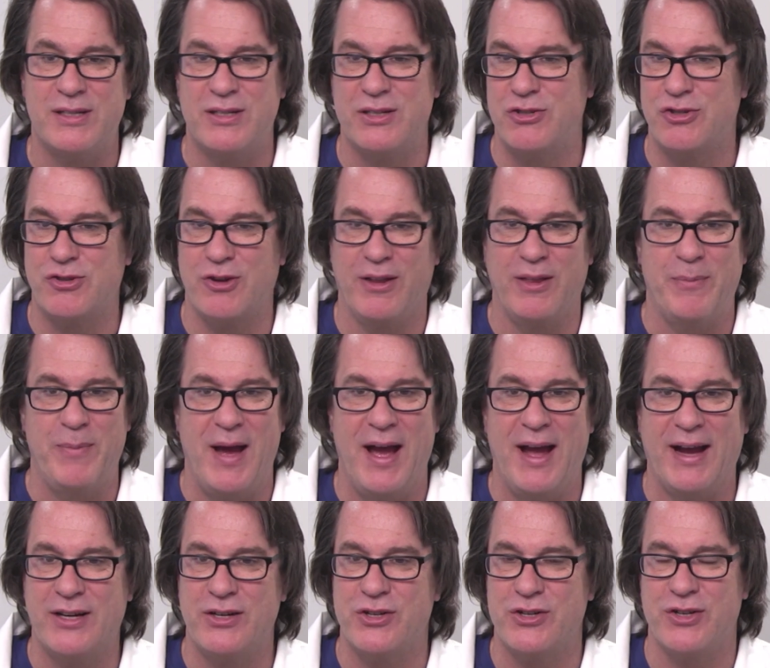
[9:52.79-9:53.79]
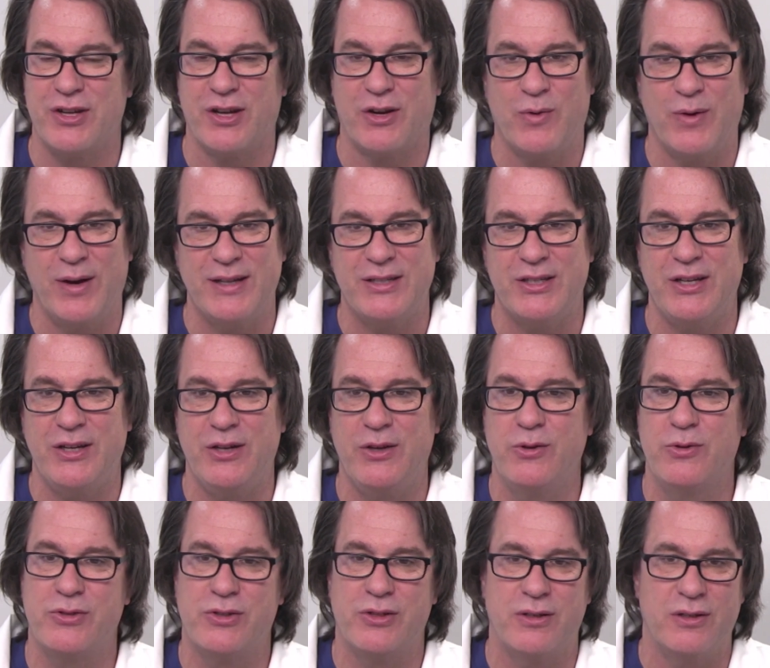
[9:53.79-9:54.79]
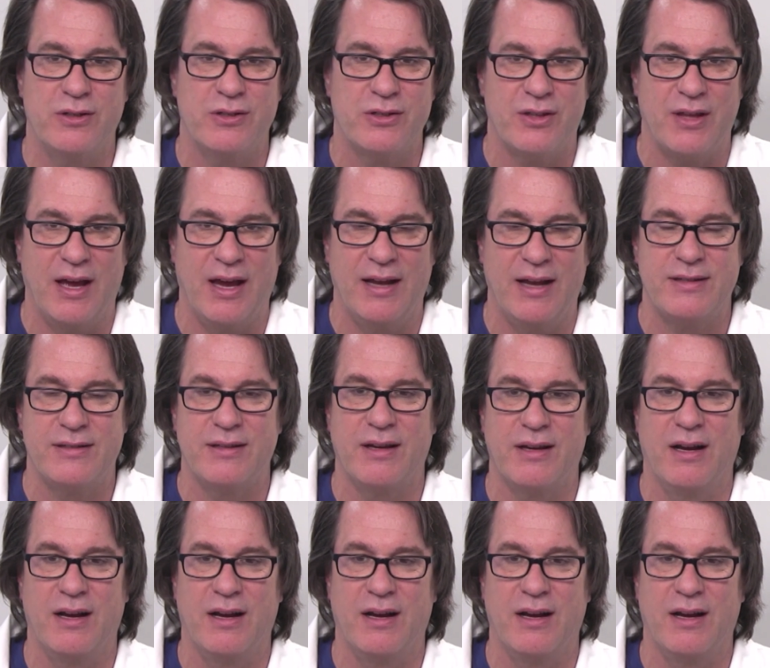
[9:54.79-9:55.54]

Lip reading: it's installing the packages that creates the users, that